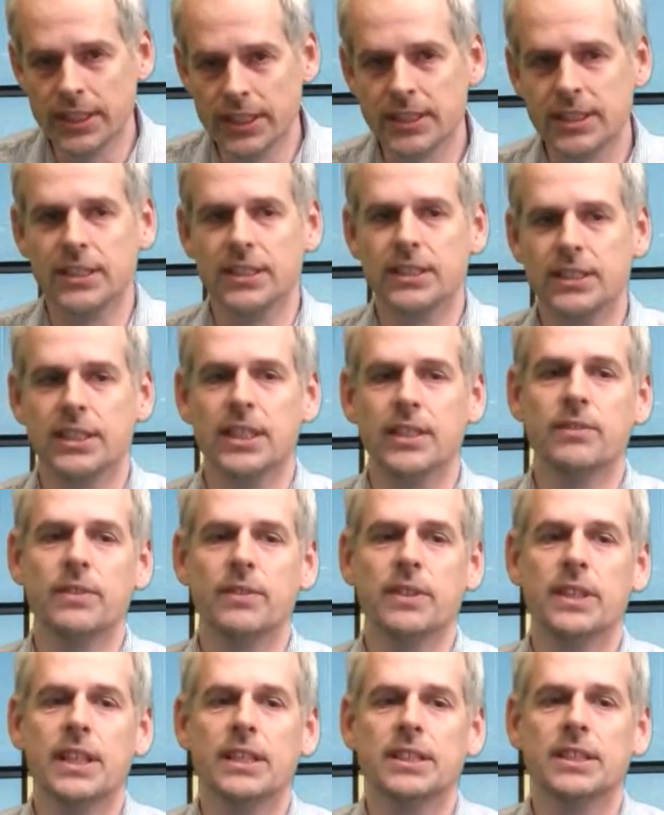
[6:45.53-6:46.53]
It's
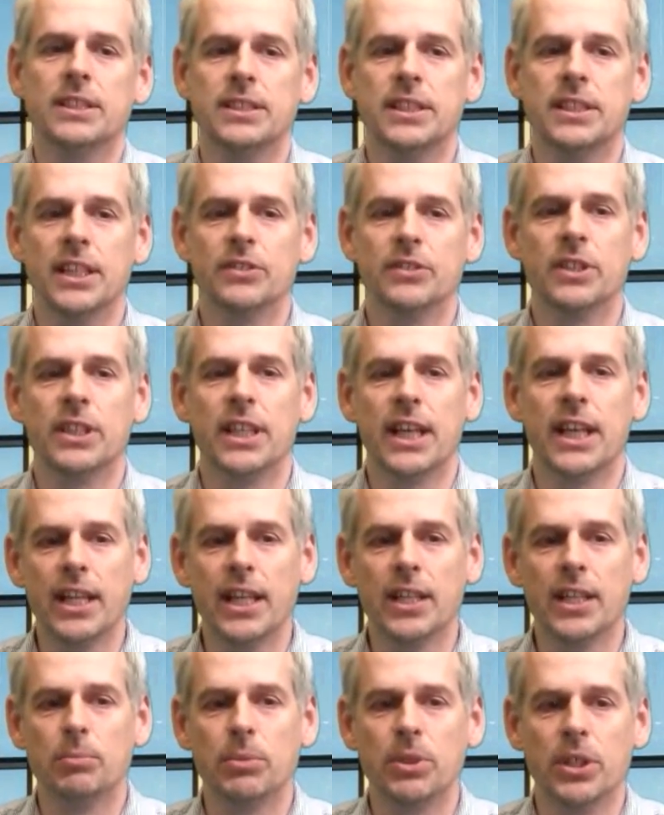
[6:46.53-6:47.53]
given as nitrate
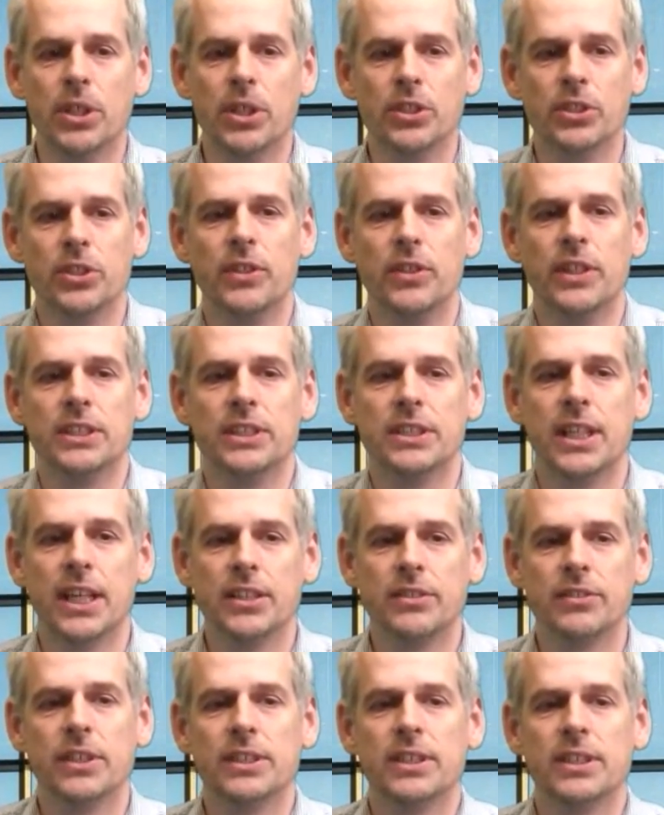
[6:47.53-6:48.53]
N, but also as
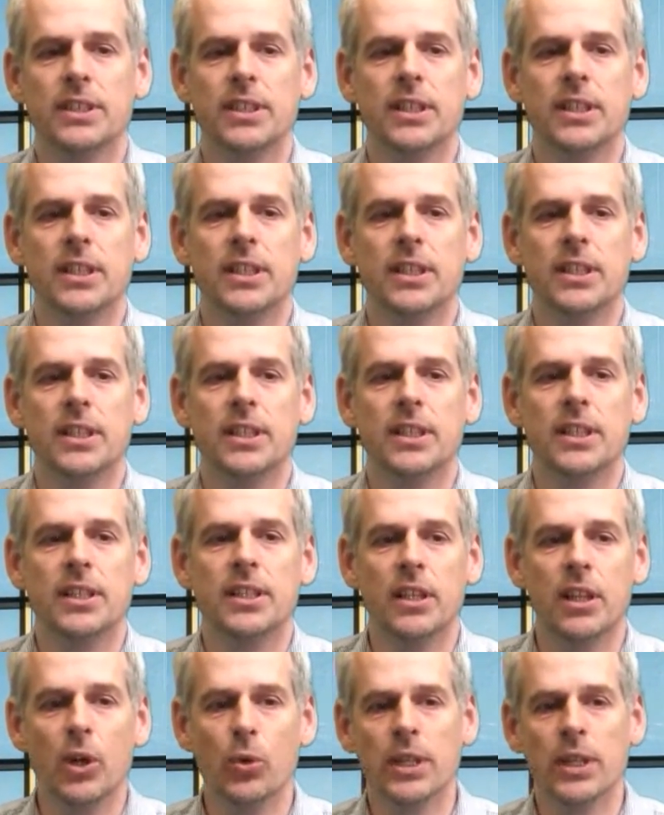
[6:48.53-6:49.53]
nitrate, the
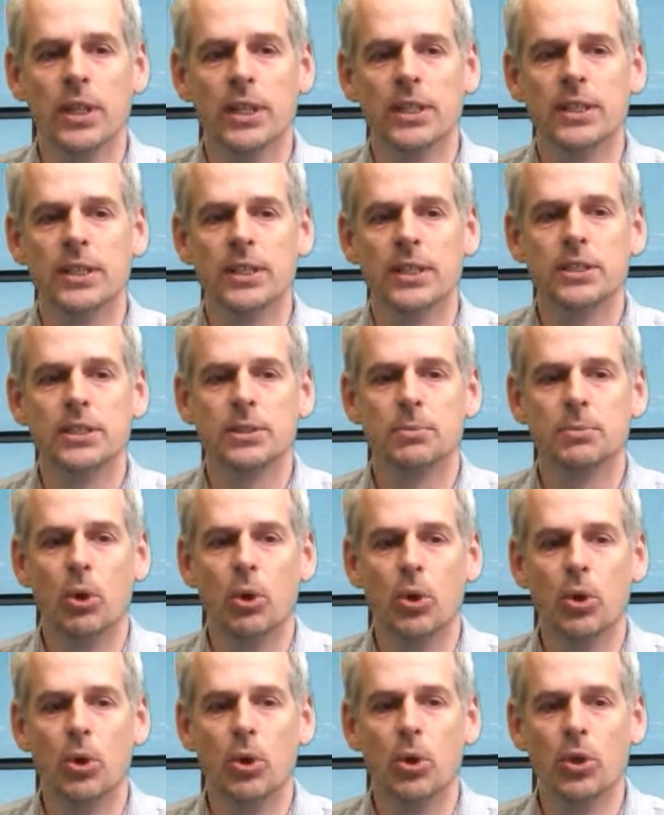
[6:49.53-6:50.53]
lower small number here.
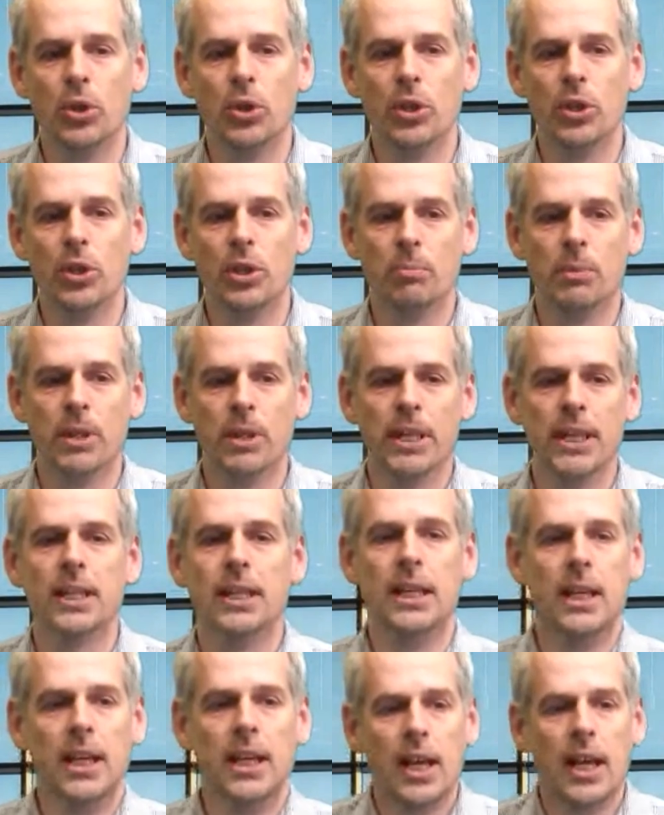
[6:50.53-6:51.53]

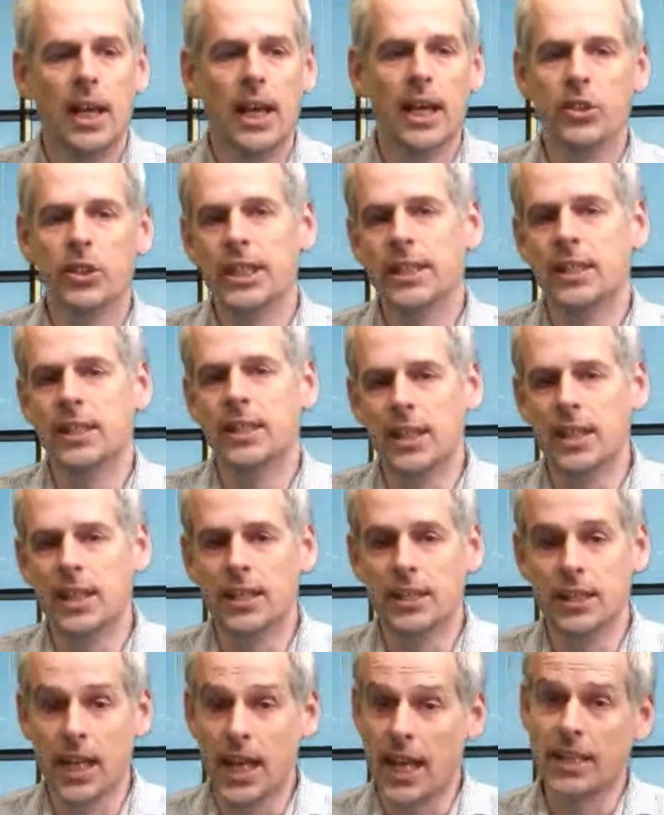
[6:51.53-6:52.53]
And you can
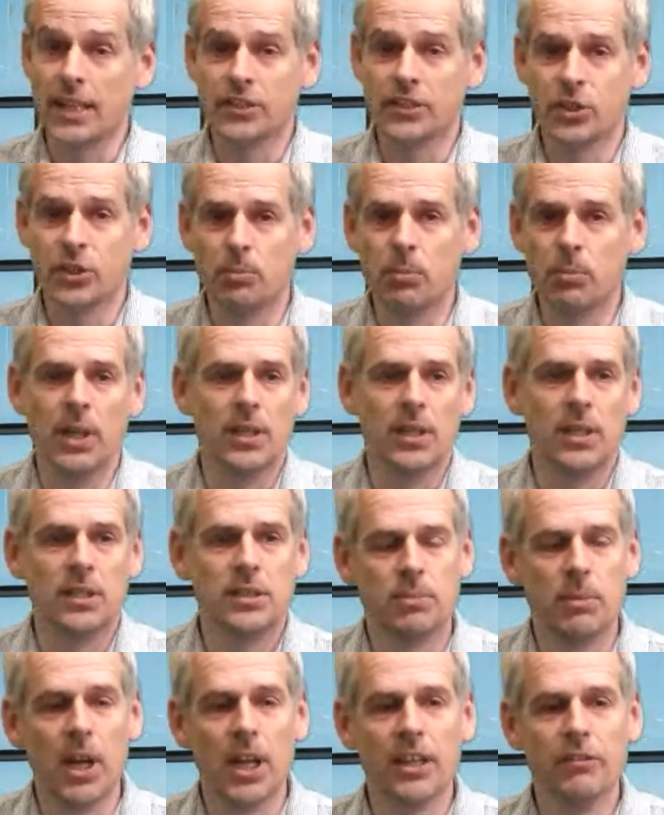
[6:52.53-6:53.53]
add some
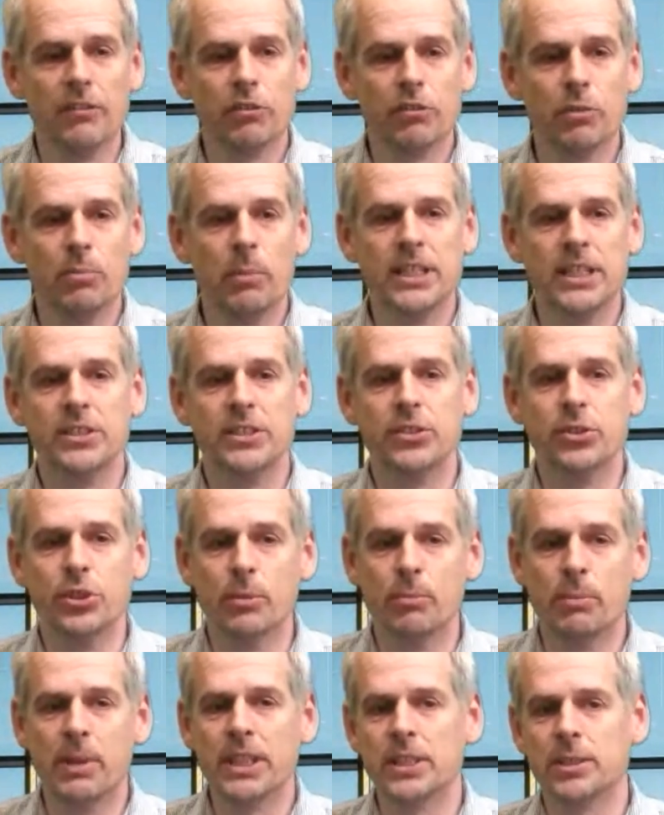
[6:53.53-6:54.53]
other information to your
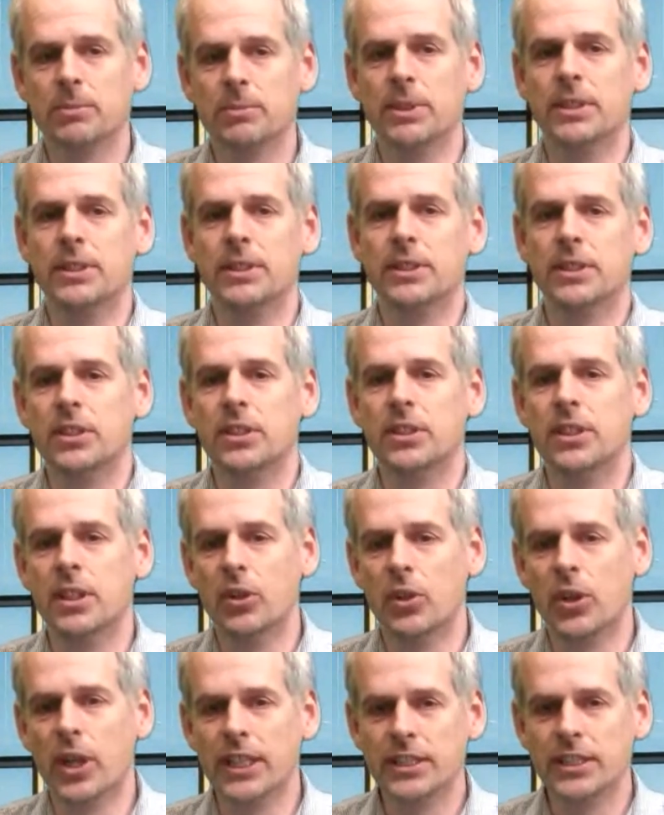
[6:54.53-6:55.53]
measurement. So the
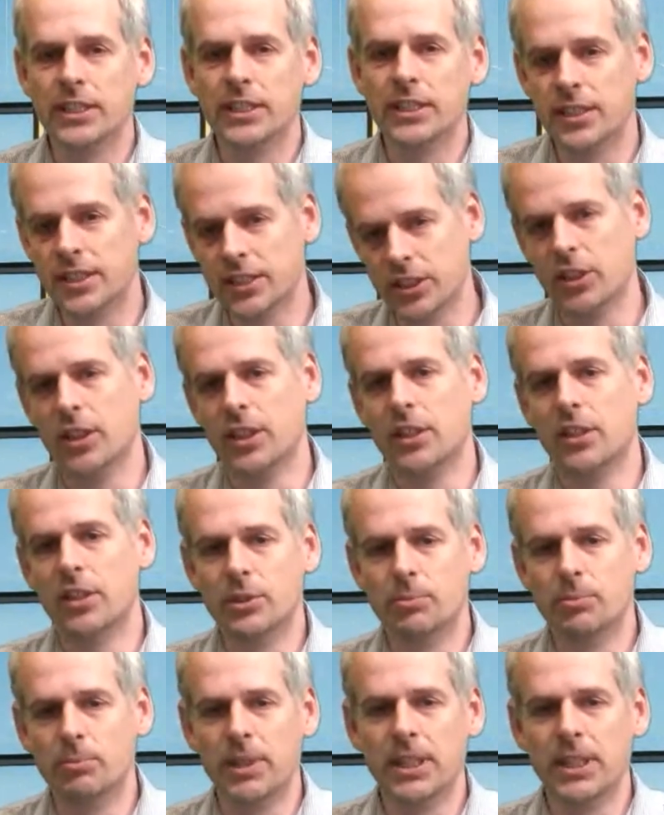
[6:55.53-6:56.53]
location is
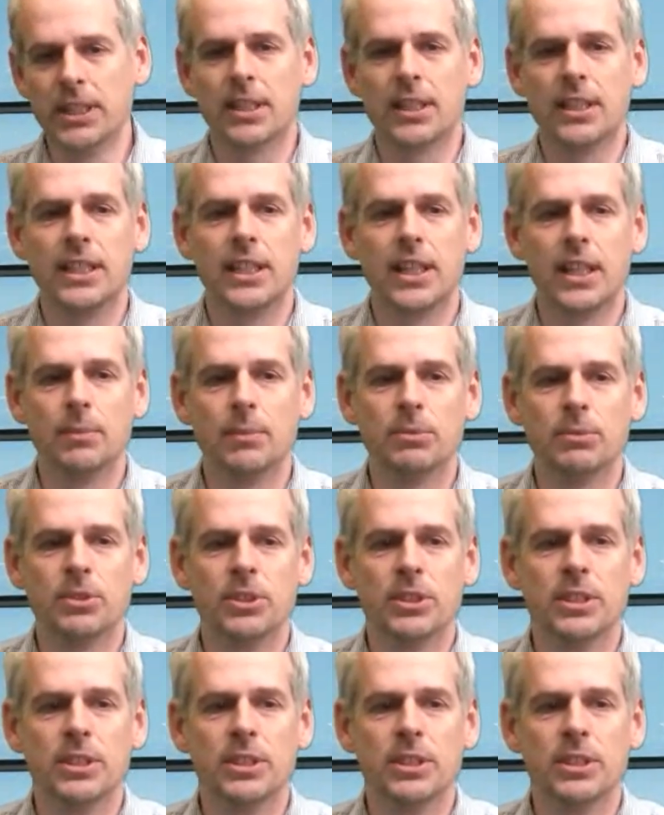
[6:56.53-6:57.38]
automatically captured,